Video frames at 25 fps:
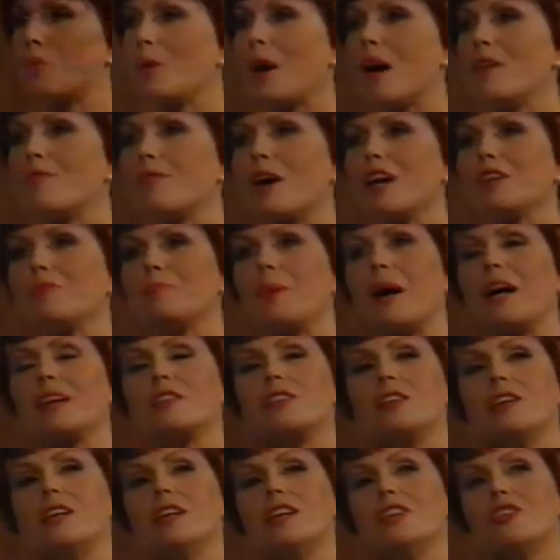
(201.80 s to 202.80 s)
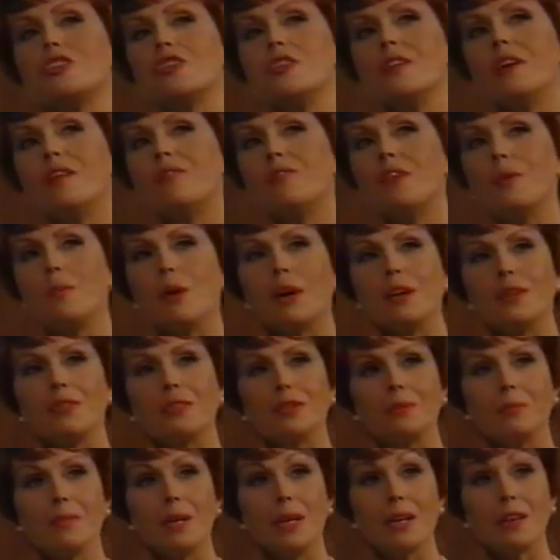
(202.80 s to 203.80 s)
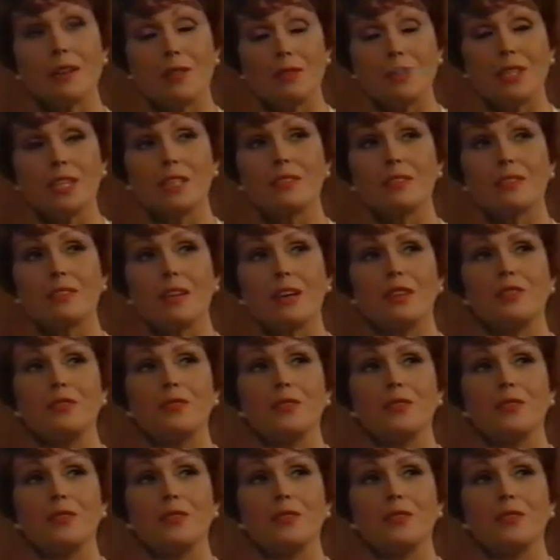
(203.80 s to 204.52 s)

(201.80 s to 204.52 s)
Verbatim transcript: why I write back to each and every one of them, including a signed